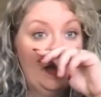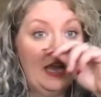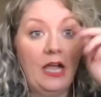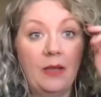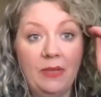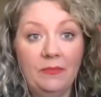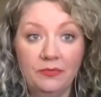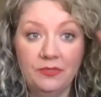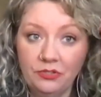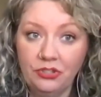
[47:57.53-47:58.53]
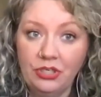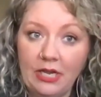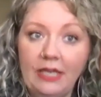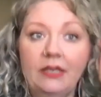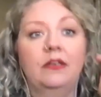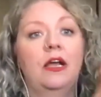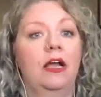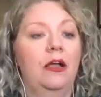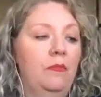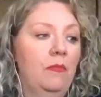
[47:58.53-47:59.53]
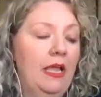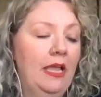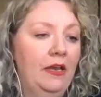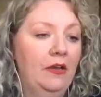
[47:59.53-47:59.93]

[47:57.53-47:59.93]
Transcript: I got my booster shot, I'll tell